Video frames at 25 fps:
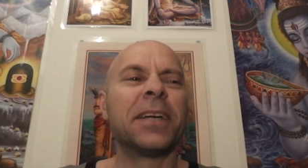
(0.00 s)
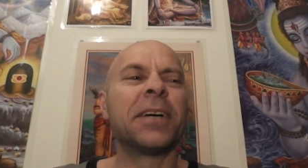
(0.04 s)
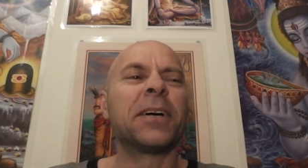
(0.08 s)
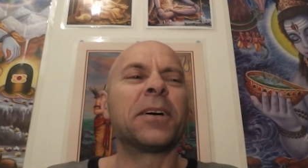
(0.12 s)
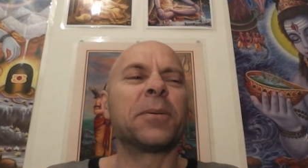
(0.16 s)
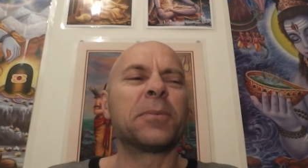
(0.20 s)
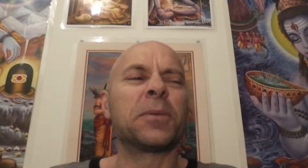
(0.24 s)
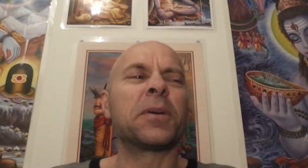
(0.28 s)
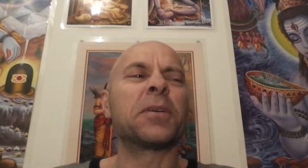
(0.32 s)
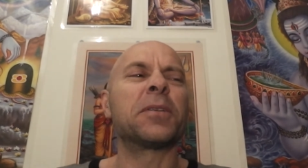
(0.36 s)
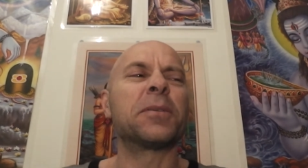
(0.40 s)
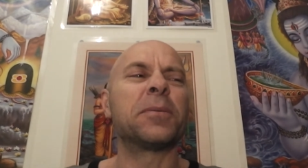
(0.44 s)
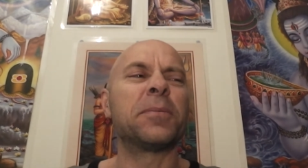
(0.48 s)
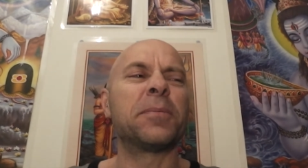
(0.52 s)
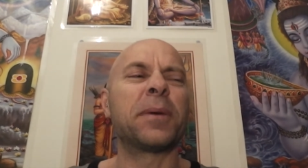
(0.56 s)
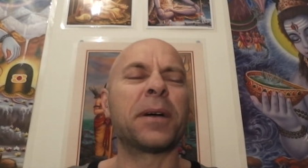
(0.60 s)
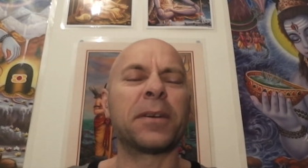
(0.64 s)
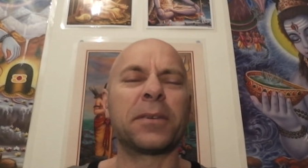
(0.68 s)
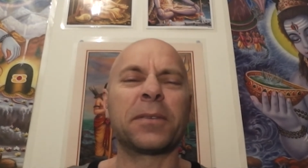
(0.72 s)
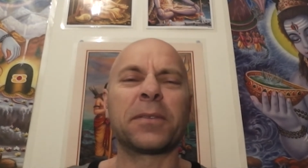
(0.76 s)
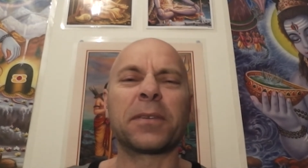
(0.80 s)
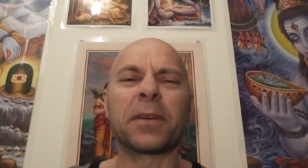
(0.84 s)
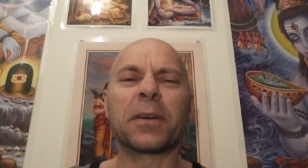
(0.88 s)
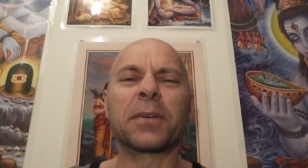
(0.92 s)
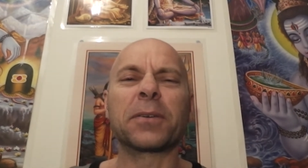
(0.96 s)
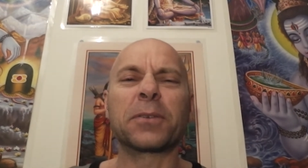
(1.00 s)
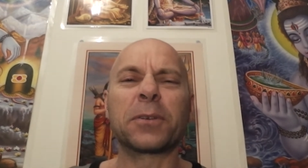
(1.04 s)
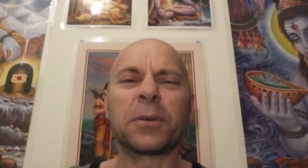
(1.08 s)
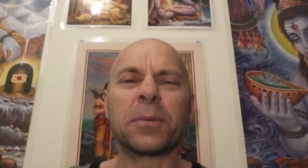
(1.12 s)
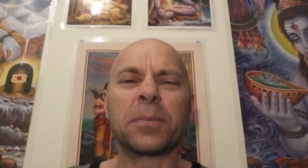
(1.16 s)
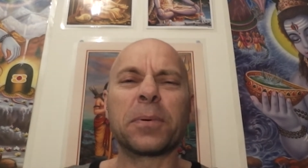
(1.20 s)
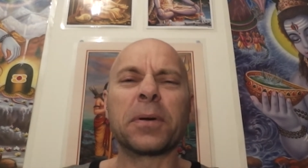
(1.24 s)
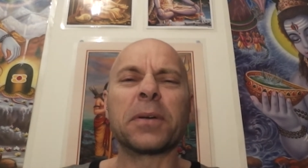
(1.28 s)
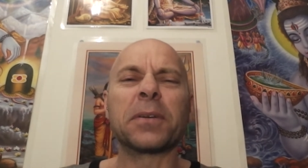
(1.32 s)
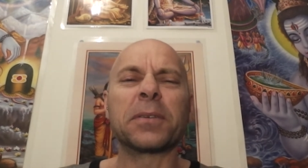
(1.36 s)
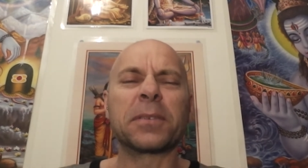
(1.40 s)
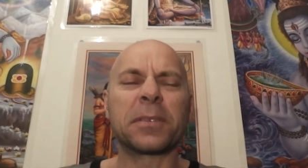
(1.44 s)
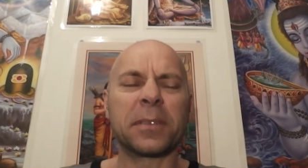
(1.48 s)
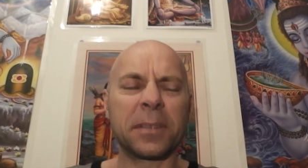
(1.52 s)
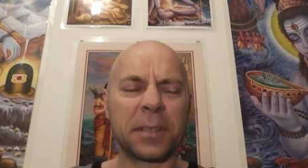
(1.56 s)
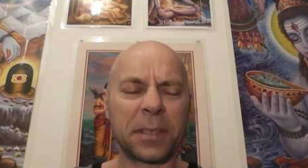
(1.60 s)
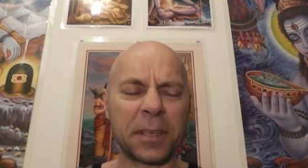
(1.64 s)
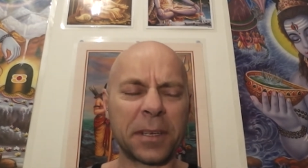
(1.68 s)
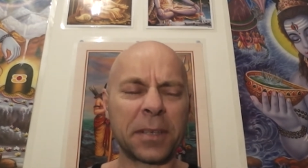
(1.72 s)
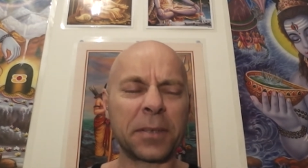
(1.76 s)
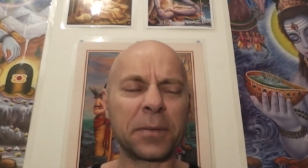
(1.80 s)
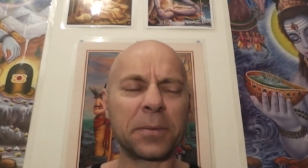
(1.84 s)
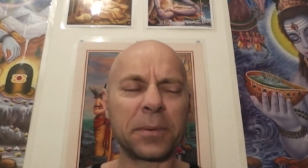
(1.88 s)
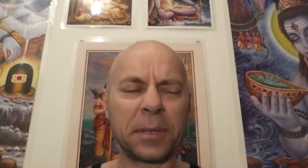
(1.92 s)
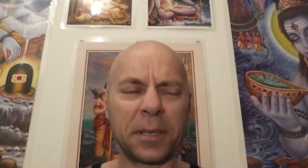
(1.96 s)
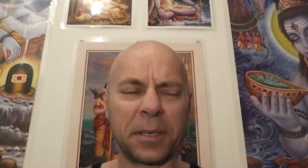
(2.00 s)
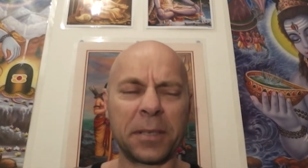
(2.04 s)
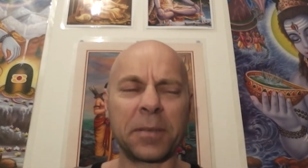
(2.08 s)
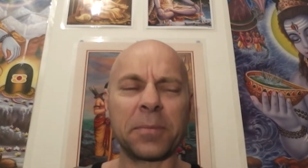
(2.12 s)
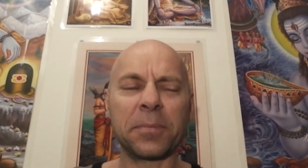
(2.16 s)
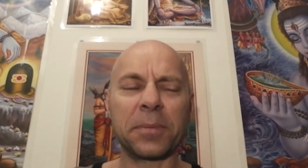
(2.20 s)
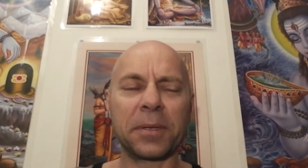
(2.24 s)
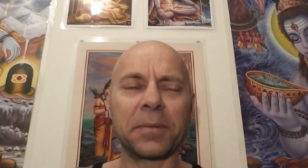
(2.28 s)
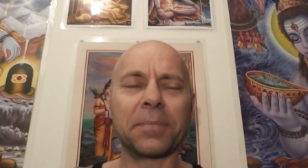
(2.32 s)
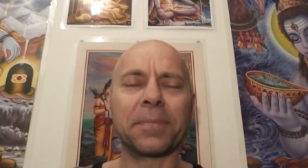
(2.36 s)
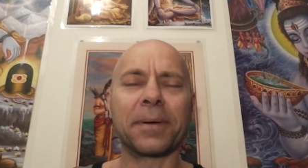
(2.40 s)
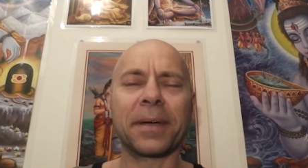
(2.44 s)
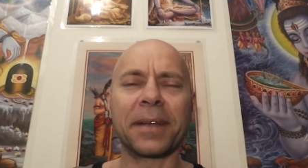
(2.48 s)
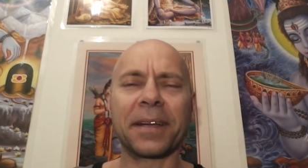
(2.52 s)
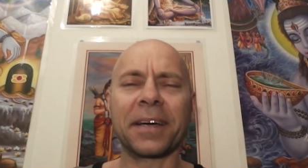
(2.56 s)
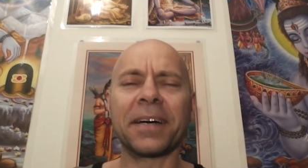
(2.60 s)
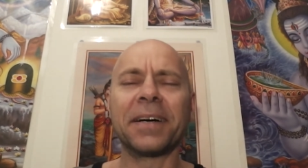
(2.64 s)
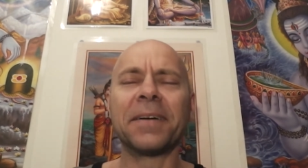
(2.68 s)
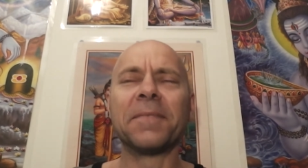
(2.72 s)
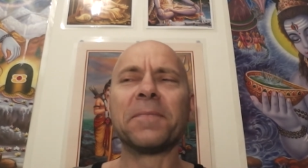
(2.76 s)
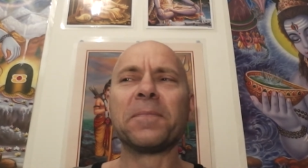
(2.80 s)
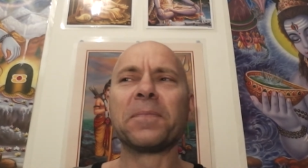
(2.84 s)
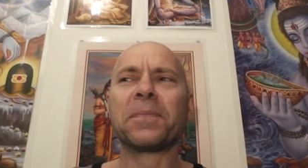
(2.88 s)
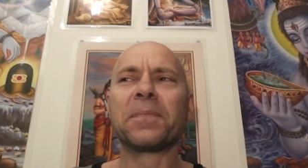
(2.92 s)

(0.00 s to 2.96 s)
I'm not the most social person though, I'm getting a bit better.